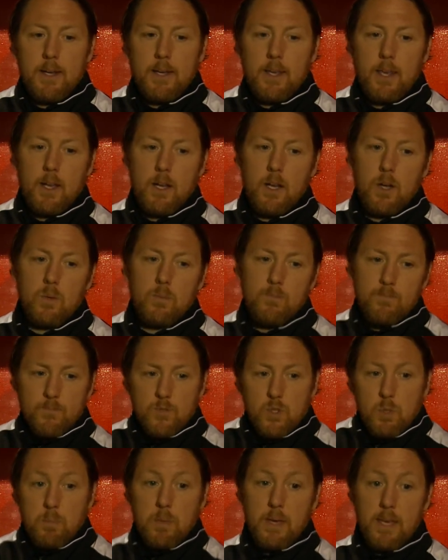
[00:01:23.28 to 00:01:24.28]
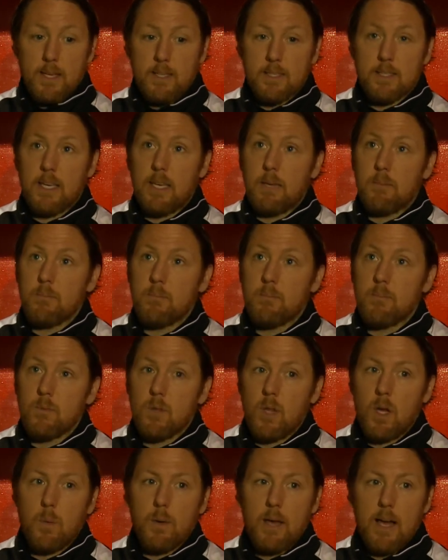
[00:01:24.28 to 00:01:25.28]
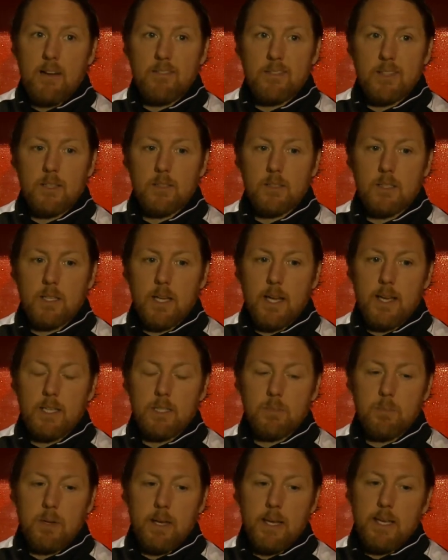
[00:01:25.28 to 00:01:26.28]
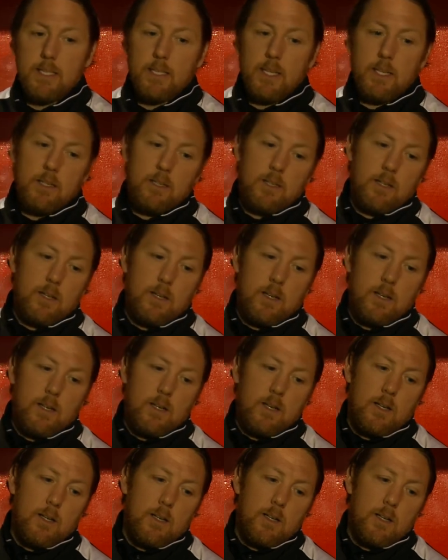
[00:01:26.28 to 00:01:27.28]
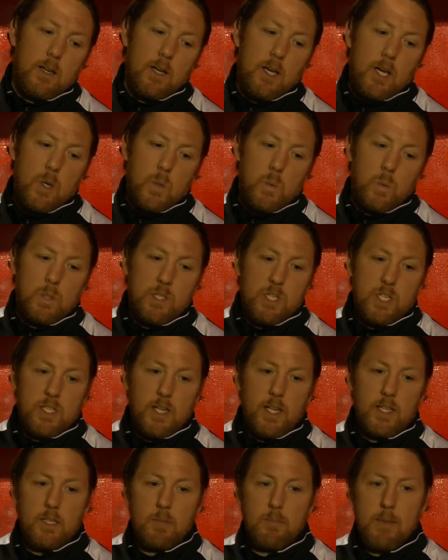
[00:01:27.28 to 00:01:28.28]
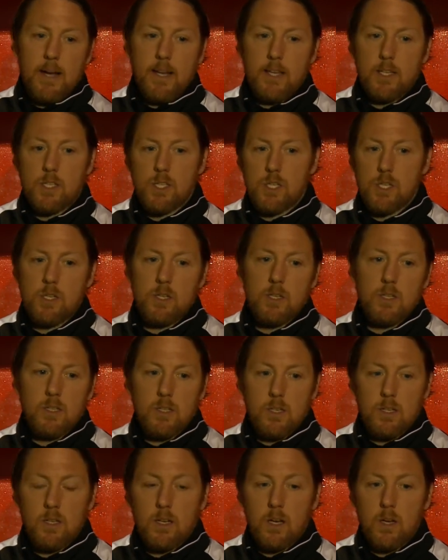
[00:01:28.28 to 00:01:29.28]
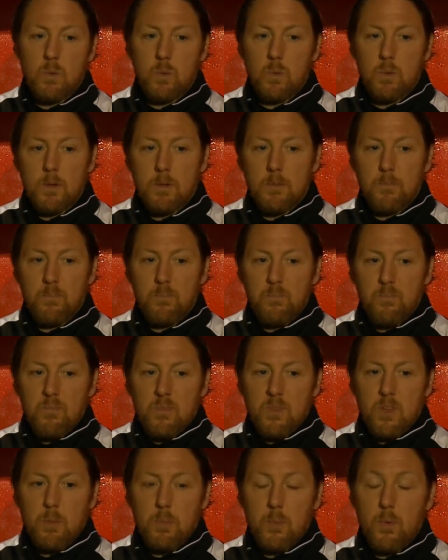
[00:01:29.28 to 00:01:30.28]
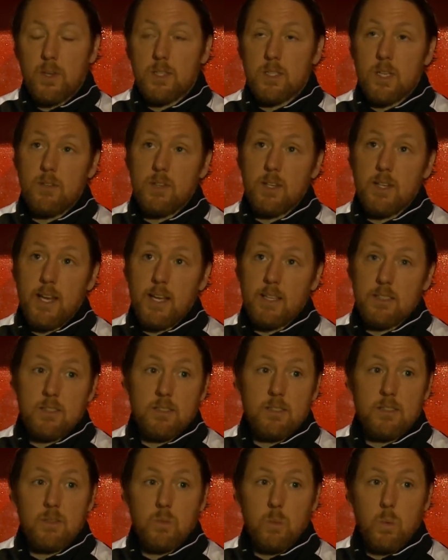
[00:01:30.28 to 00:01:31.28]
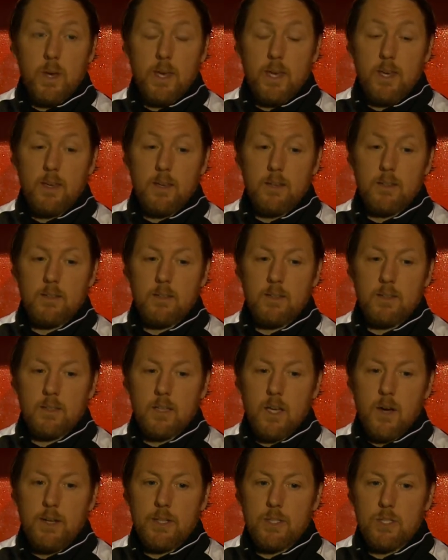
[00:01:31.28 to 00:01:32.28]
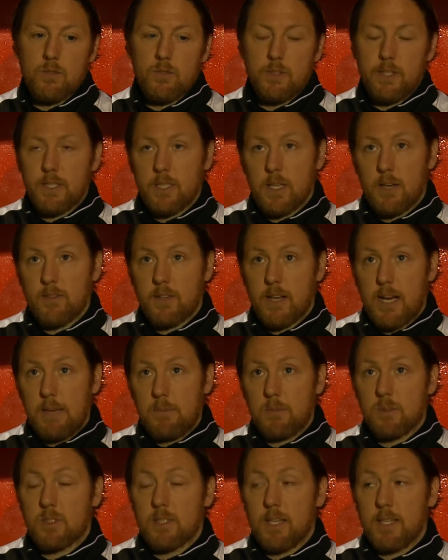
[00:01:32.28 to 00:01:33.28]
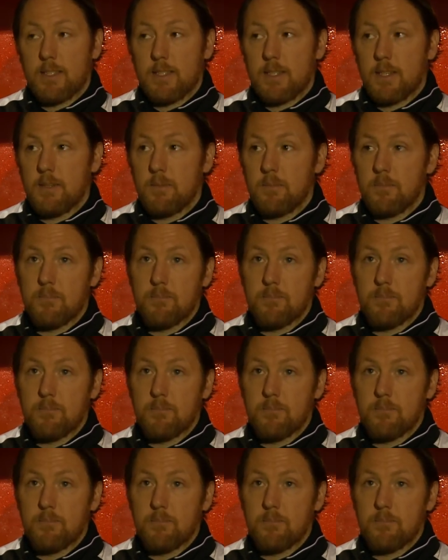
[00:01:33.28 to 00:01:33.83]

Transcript: you know, to beat a team like we have done today is pleasing. We just need to manage, you know, the boys over the next week and go into a really tough game on Saturday.